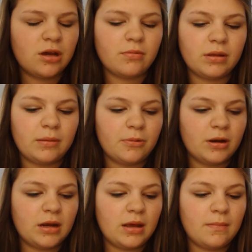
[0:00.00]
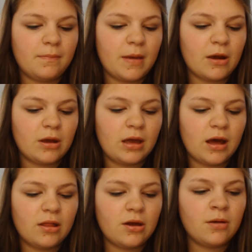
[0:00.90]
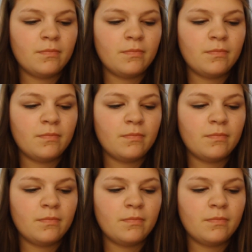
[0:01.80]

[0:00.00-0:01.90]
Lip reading: a really pretty berry color.